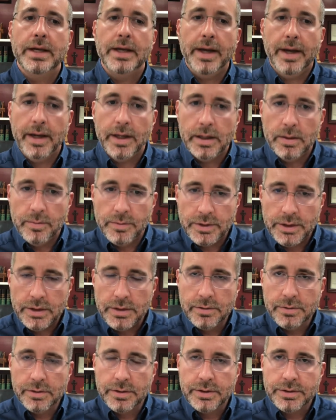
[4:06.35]
I am
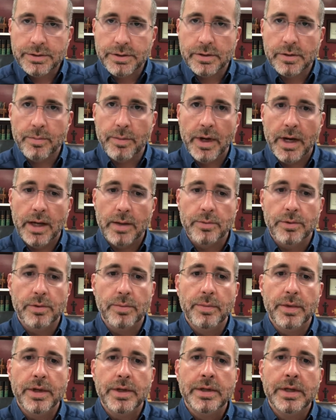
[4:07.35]
yielded to the Bible,"
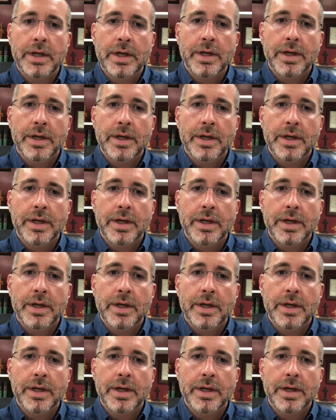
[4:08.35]
but